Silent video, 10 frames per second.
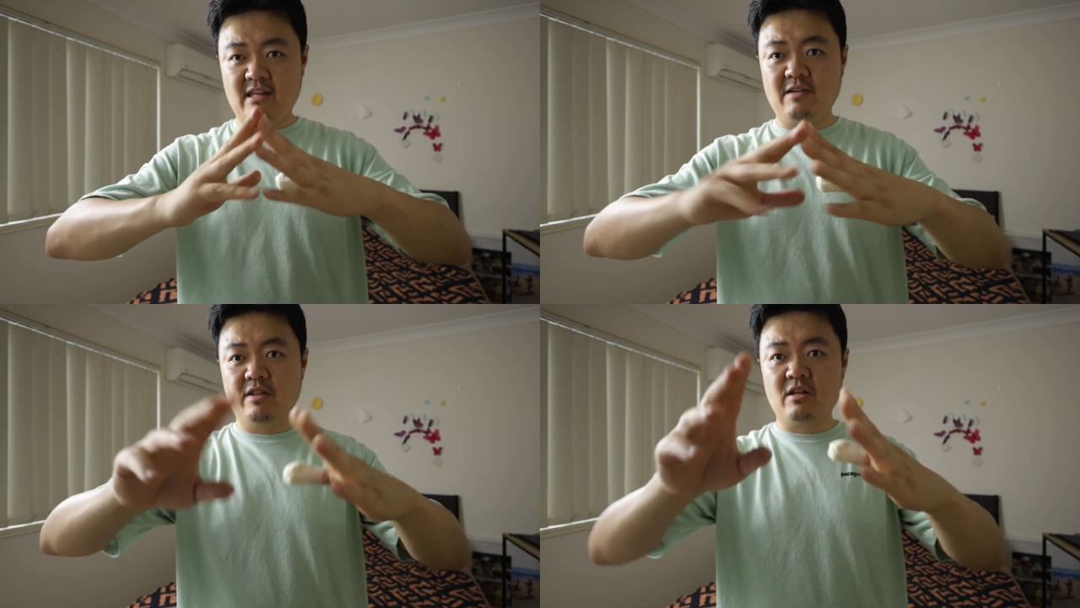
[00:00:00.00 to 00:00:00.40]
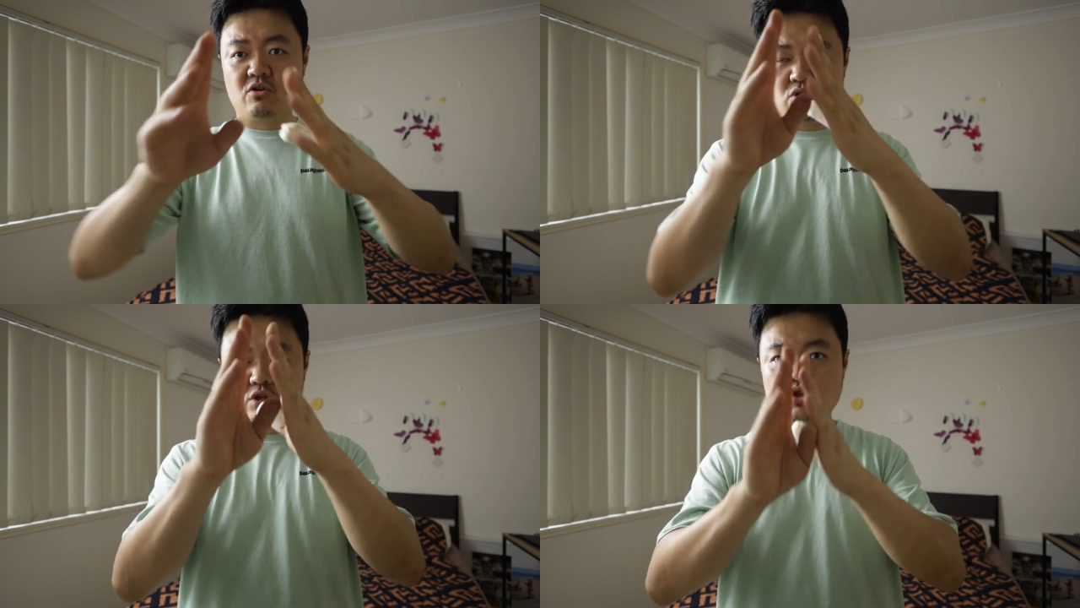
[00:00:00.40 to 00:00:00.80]
Even the
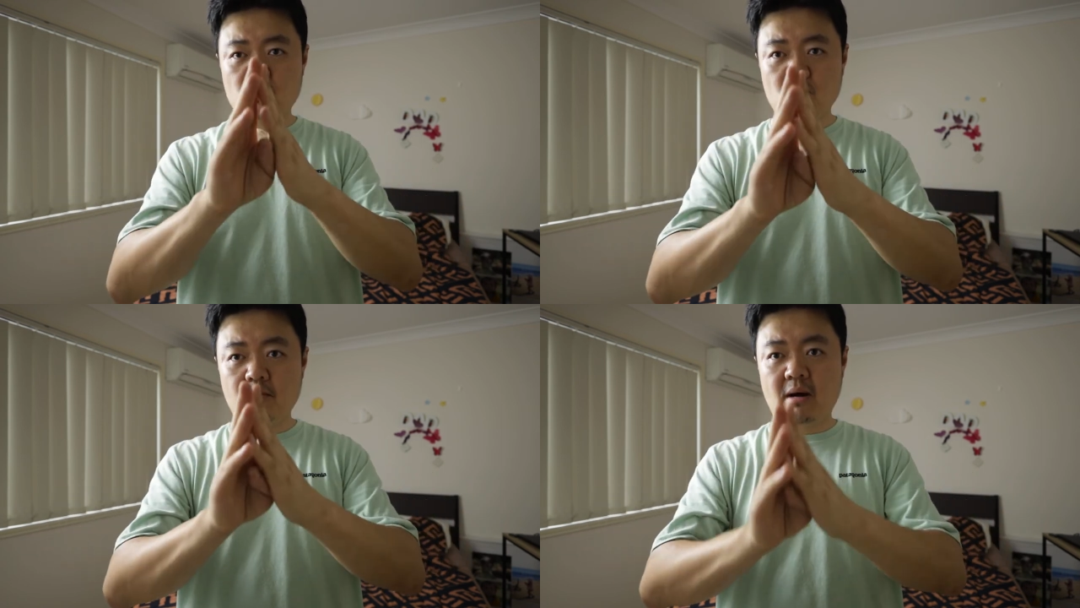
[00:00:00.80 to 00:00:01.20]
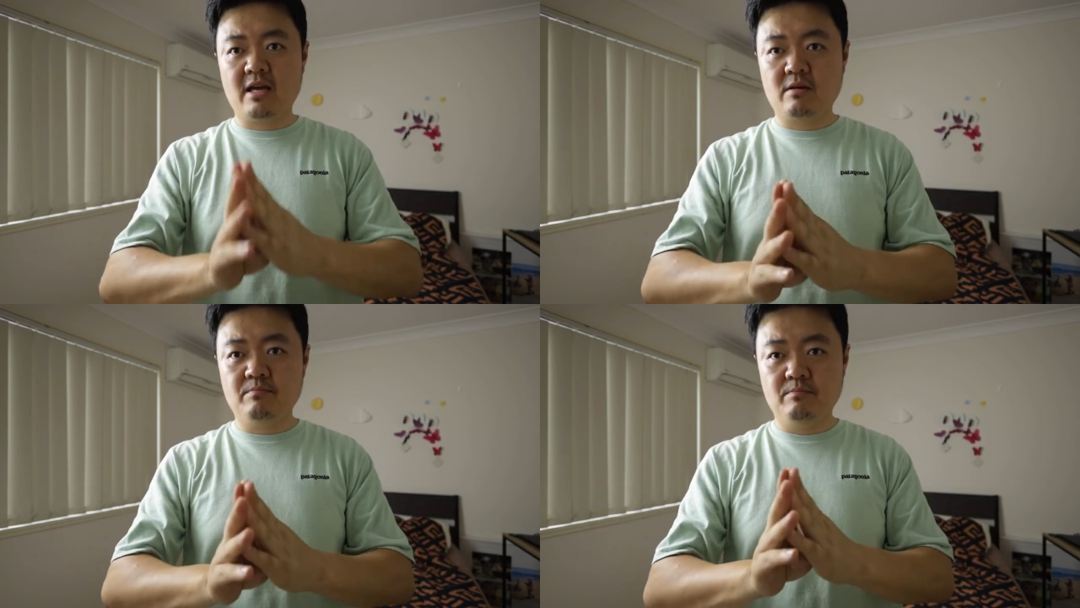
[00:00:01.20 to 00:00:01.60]
traditional
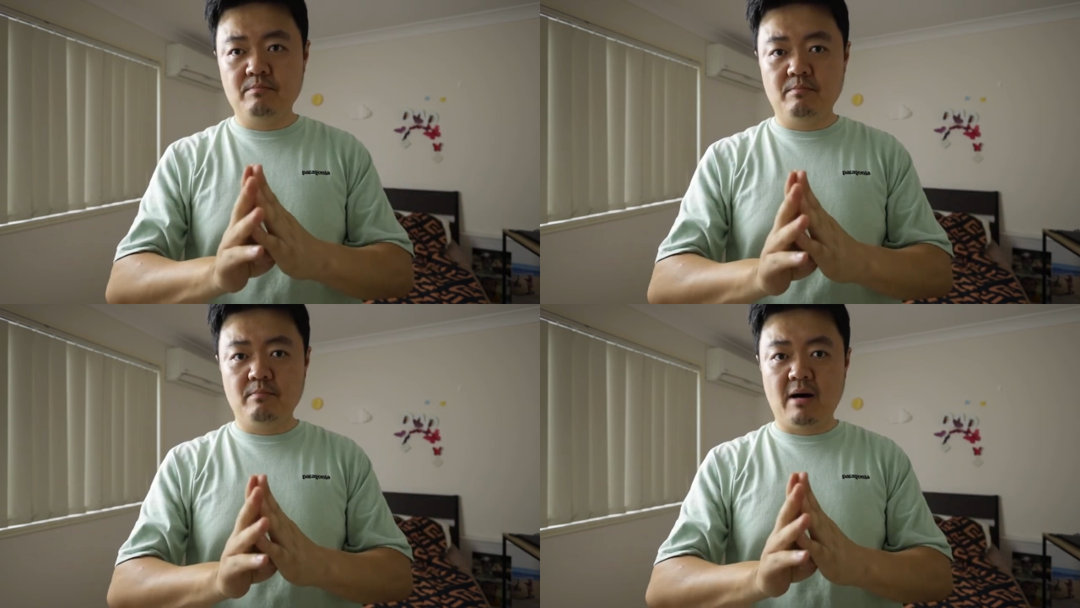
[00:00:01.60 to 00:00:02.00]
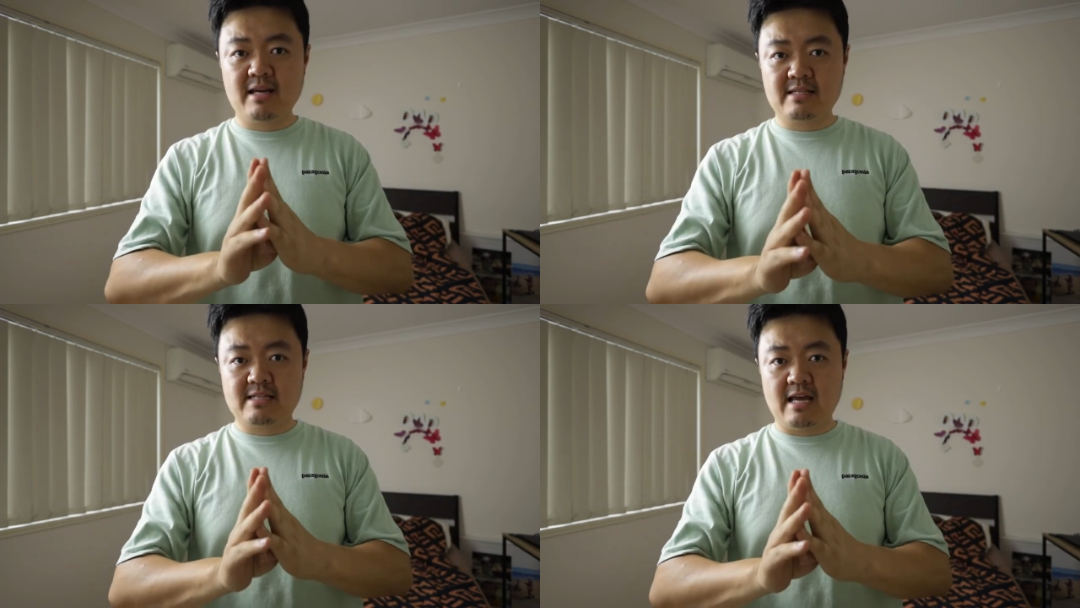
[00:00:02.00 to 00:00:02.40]

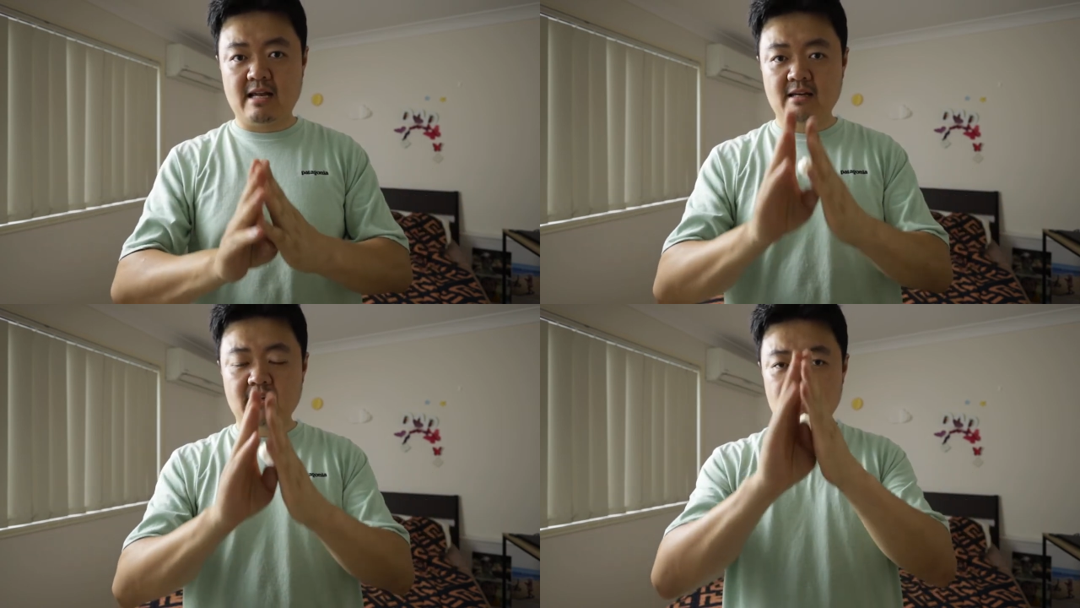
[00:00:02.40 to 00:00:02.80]
mic stand